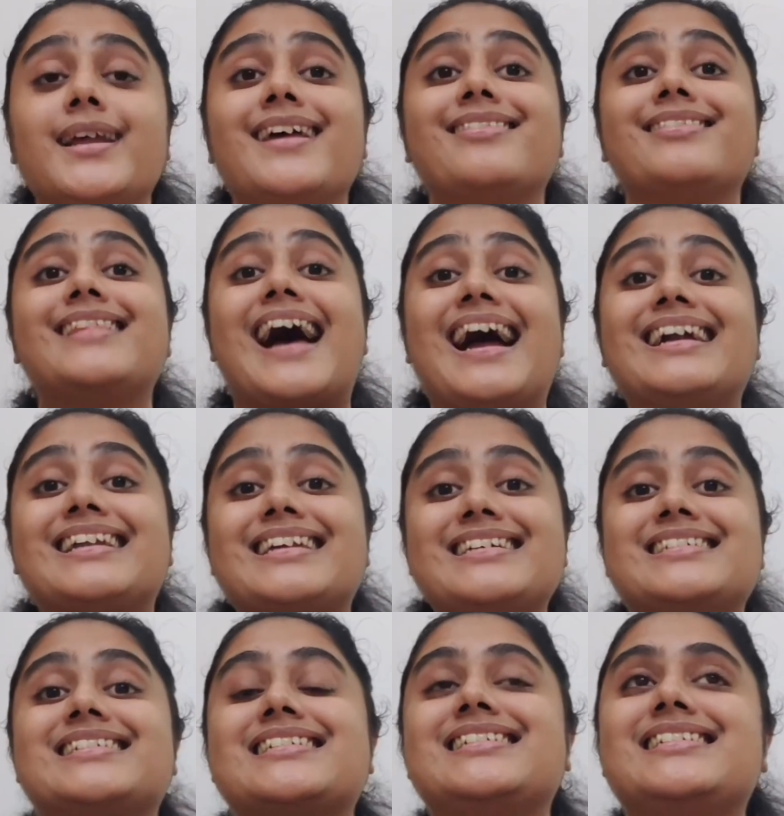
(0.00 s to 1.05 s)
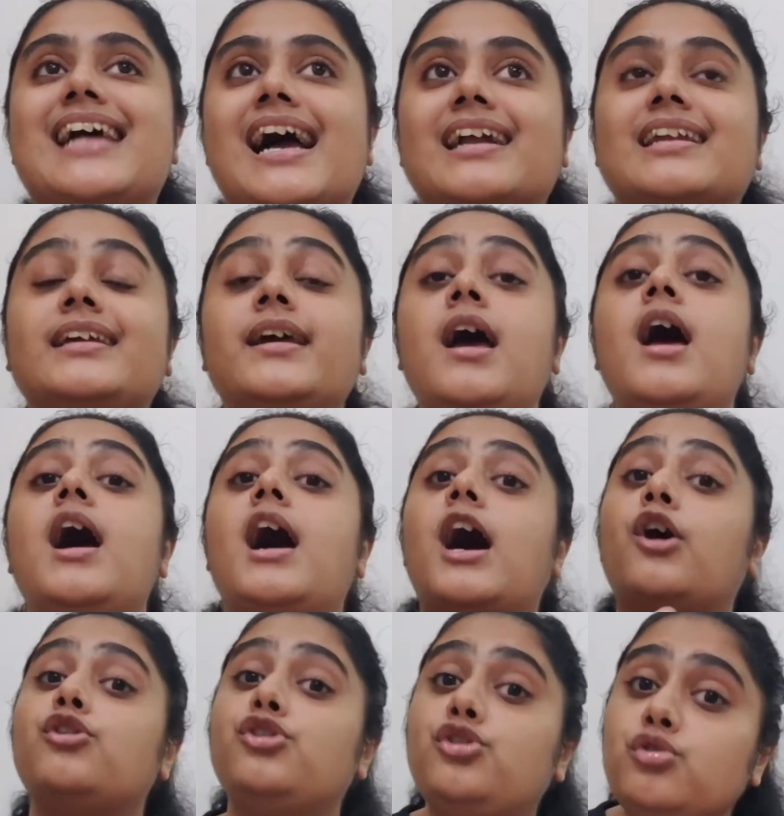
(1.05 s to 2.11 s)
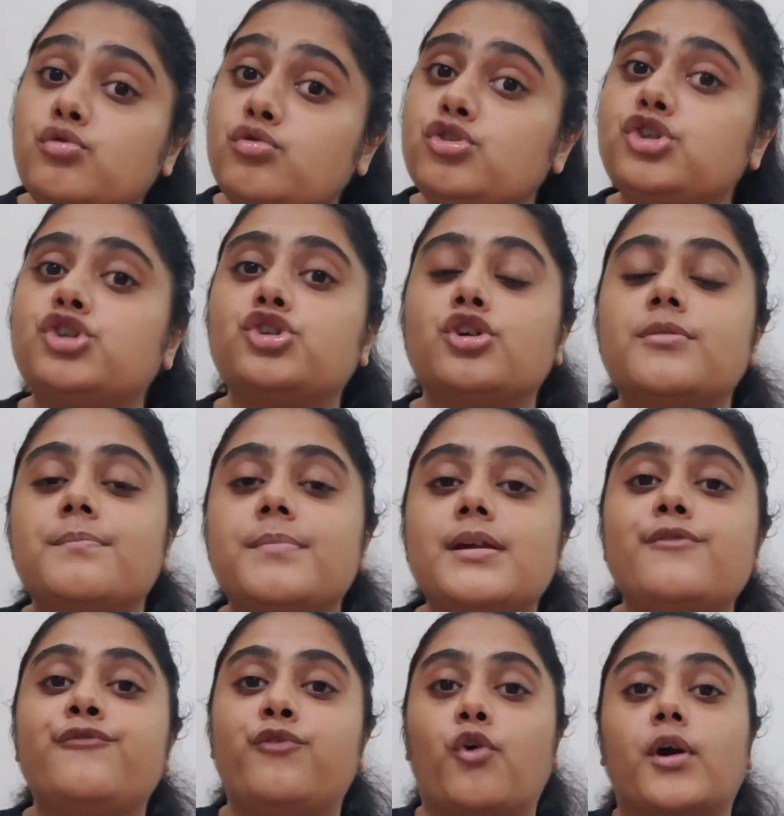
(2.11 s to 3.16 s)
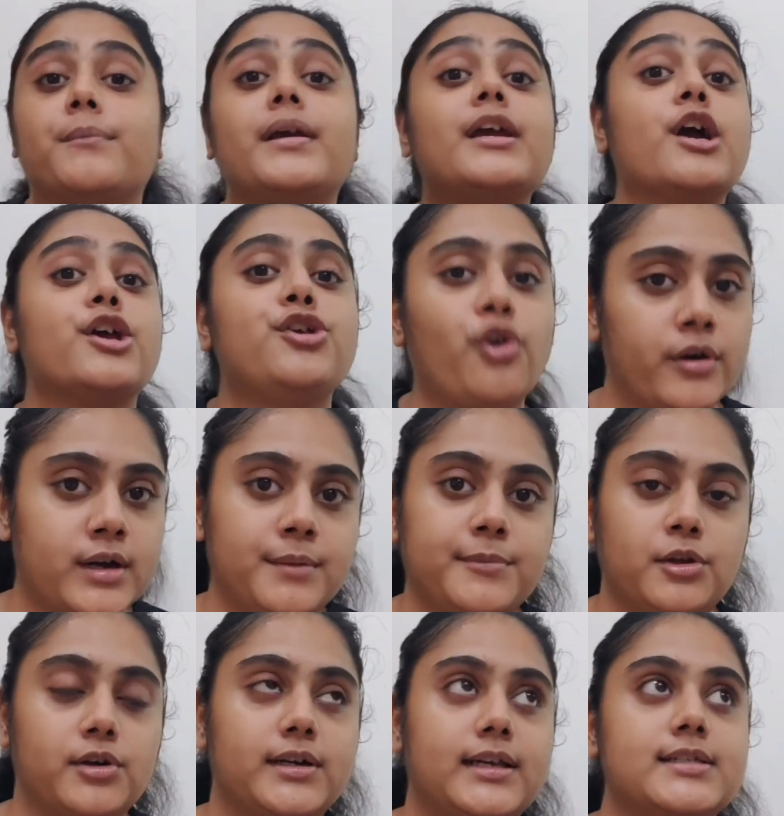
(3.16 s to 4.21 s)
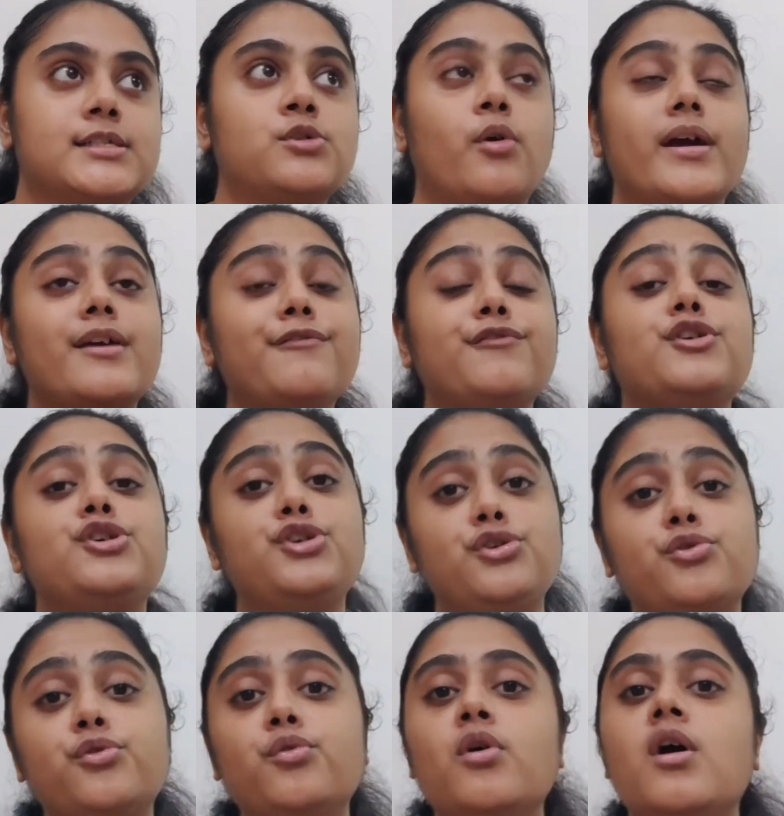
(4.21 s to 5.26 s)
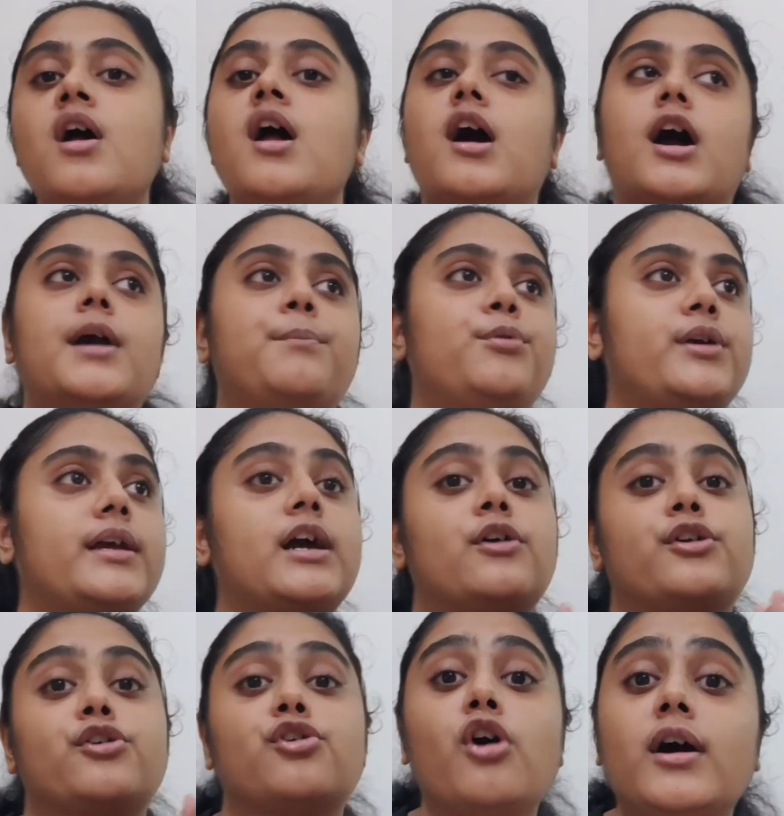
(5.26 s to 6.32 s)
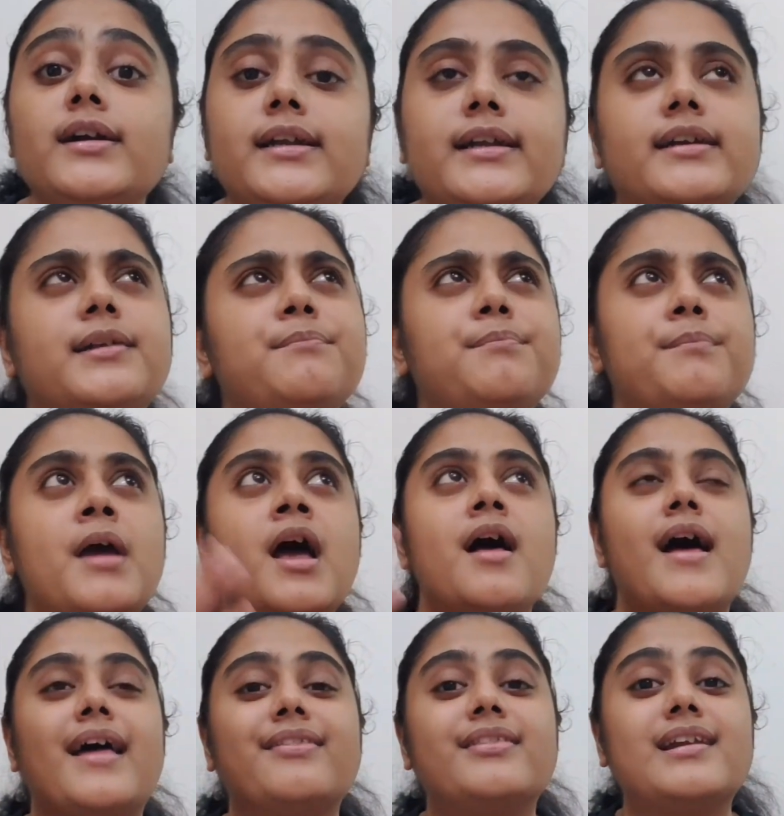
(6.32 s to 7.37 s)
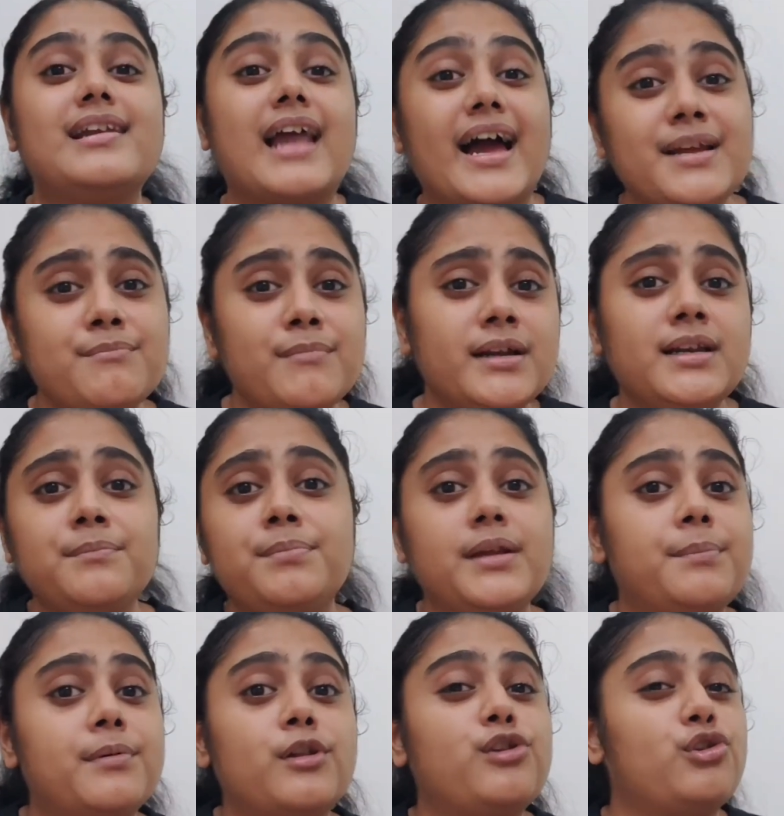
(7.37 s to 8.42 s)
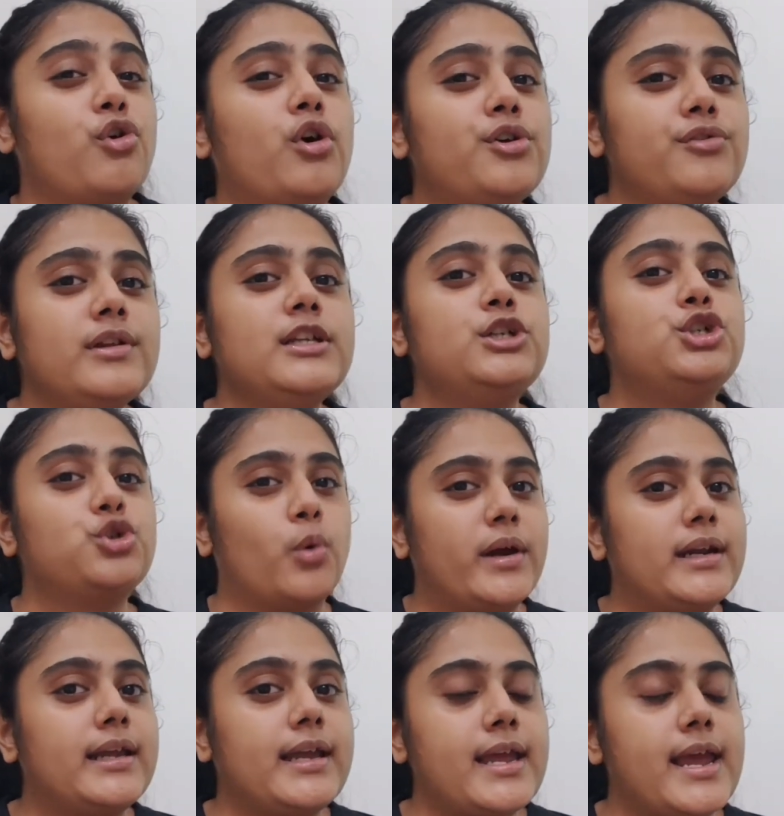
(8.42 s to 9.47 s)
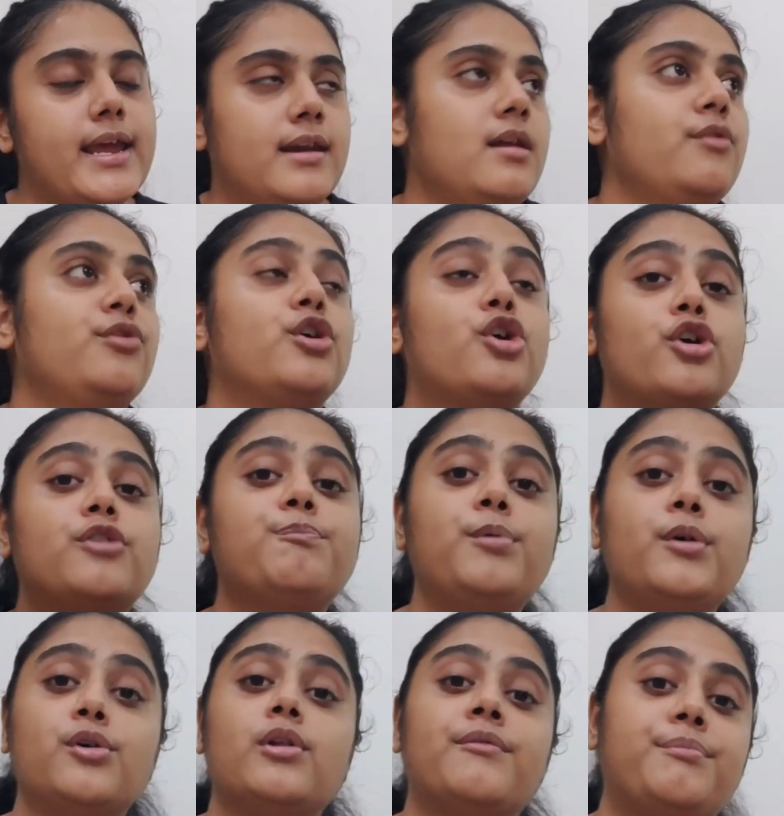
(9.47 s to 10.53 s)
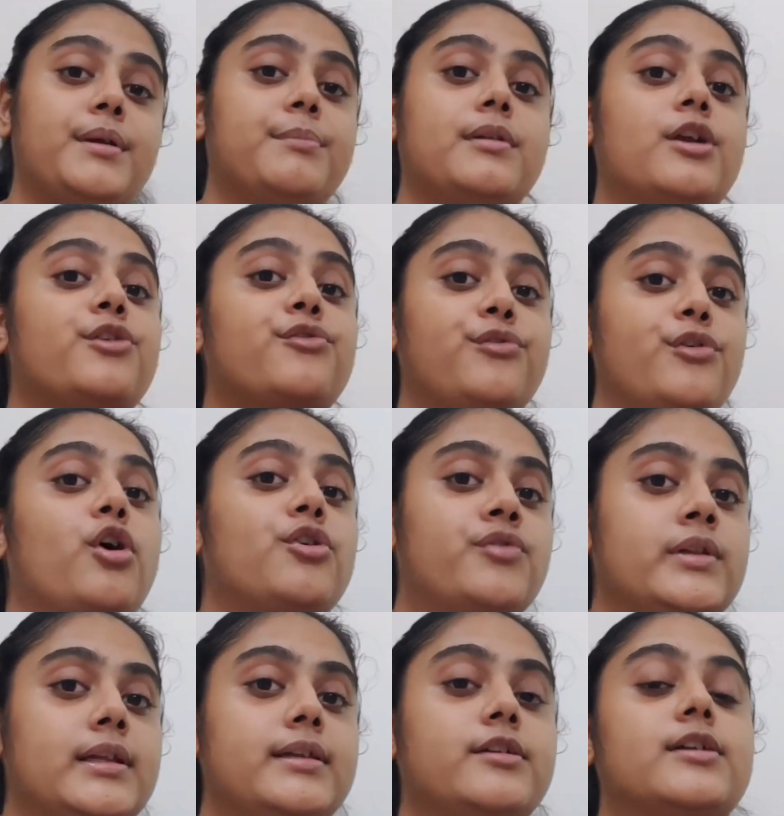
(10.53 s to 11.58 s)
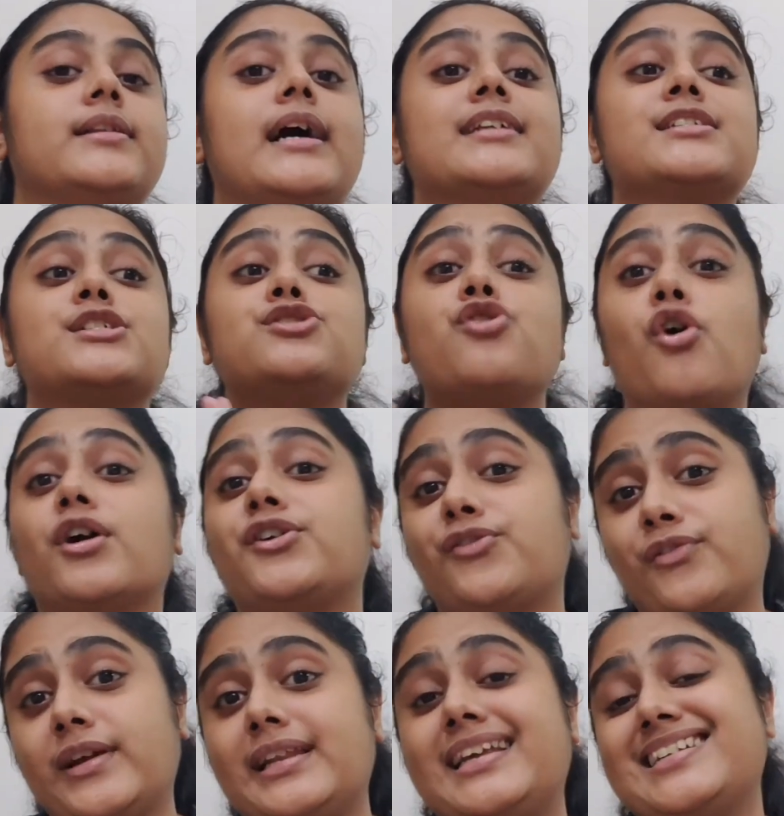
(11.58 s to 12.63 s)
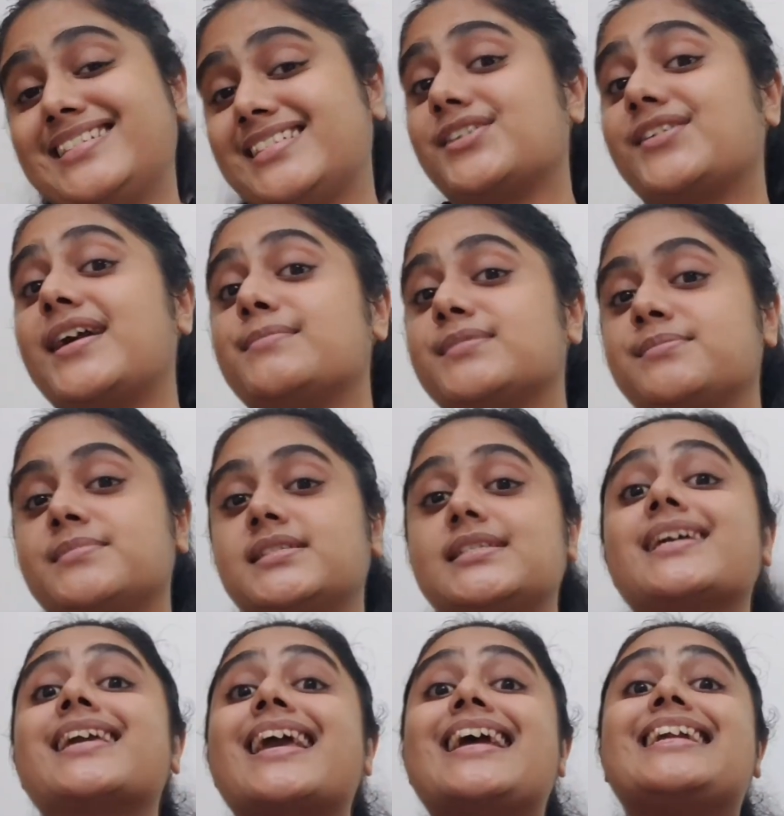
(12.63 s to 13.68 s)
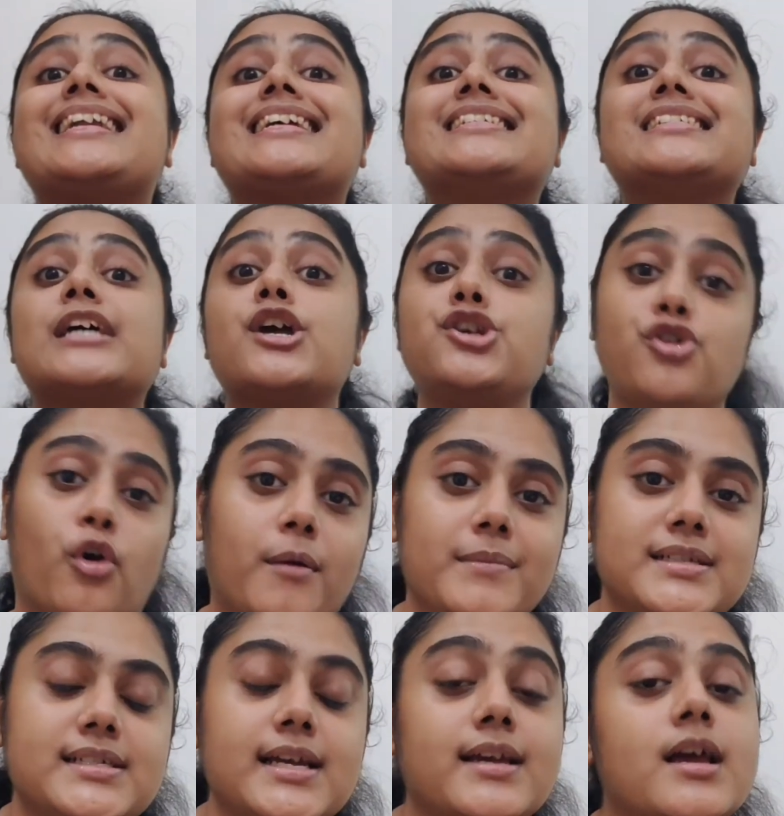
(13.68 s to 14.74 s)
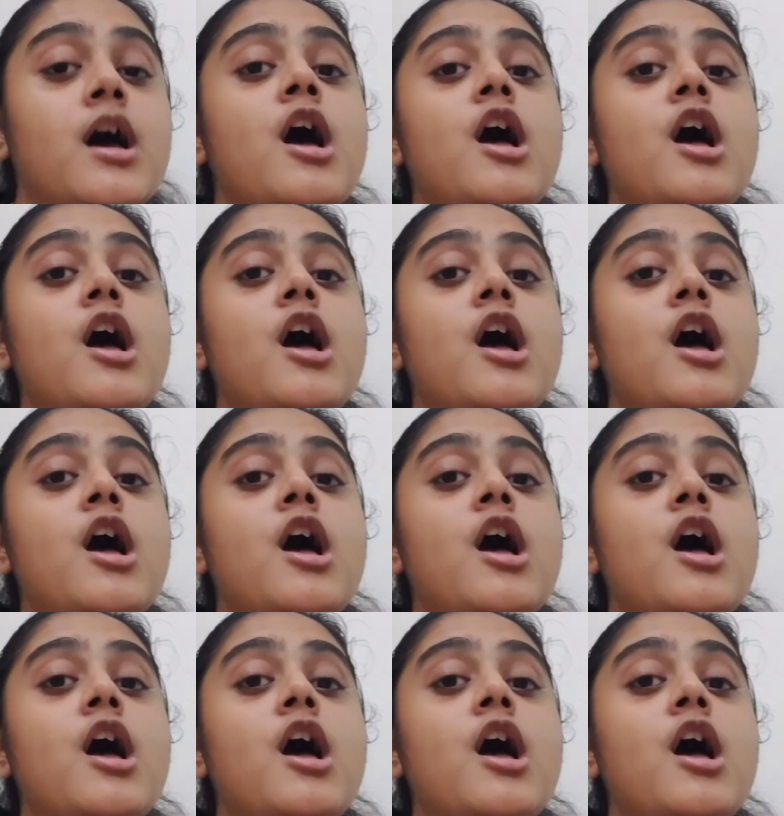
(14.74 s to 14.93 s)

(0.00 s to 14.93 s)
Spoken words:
And that is exactly how you should be forming your community. So if you are putting out your content and the like-minded people not really joining in, the good people are not really there, that's not really Instagram's mistake, it is your mistake.